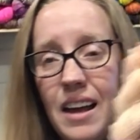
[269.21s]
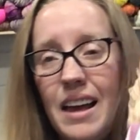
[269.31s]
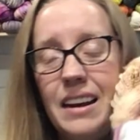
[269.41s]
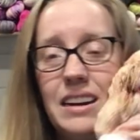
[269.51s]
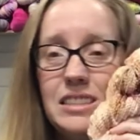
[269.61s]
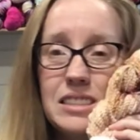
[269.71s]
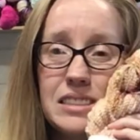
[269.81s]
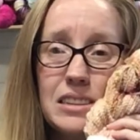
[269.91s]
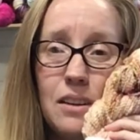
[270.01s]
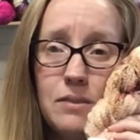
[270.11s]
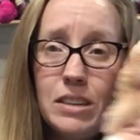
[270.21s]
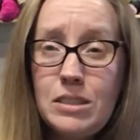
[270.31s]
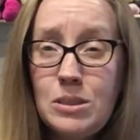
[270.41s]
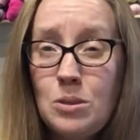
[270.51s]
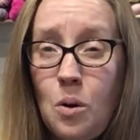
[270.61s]
And I just loved it
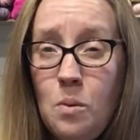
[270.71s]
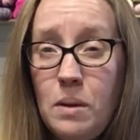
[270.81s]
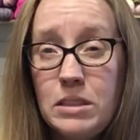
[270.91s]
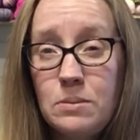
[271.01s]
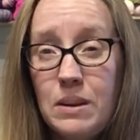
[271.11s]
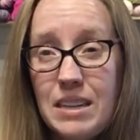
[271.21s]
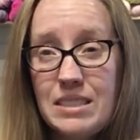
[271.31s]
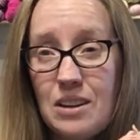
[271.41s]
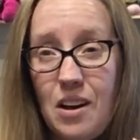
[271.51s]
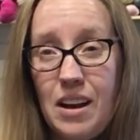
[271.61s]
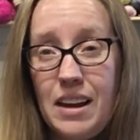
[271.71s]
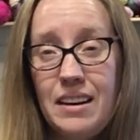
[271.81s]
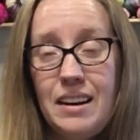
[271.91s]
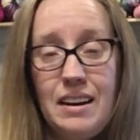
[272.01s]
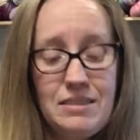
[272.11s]
so much when I saw it.
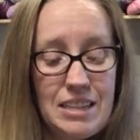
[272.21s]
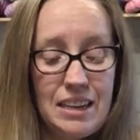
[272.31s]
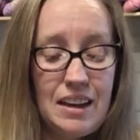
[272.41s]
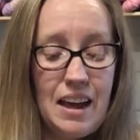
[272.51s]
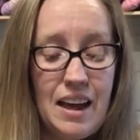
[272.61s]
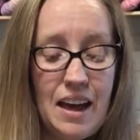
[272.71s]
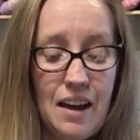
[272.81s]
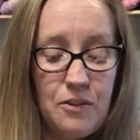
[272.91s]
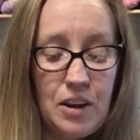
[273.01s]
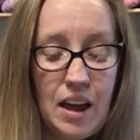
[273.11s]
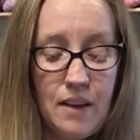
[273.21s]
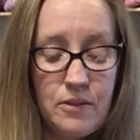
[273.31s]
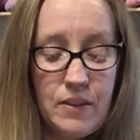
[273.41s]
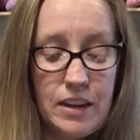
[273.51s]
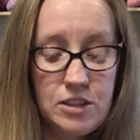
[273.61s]
And I was like, I have to have
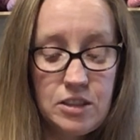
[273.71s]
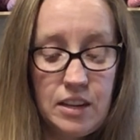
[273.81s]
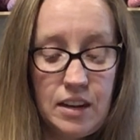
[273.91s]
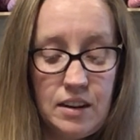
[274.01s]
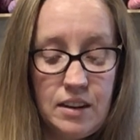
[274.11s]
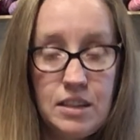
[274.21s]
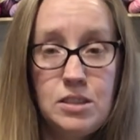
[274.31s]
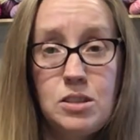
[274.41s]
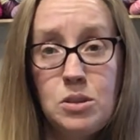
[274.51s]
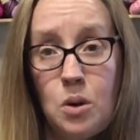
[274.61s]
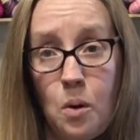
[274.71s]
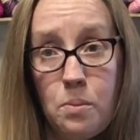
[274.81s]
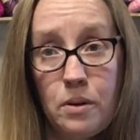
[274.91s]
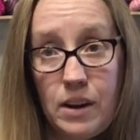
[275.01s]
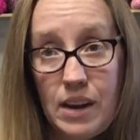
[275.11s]
Evangeline. It's so
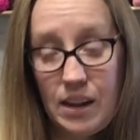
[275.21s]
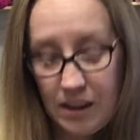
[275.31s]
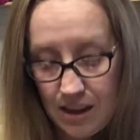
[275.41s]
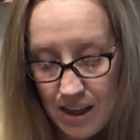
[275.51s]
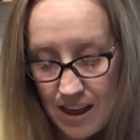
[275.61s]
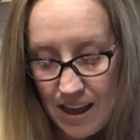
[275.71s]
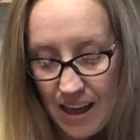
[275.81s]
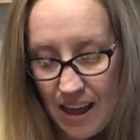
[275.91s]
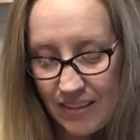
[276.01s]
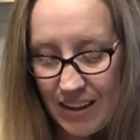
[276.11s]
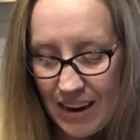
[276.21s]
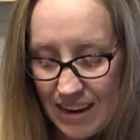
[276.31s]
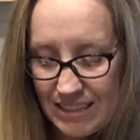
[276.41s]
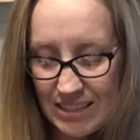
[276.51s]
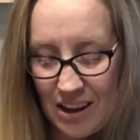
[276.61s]
pretty. And then I
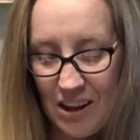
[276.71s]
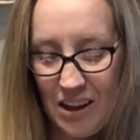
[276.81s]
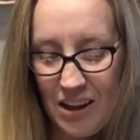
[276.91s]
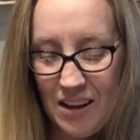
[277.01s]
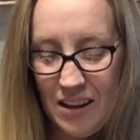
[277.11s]
saw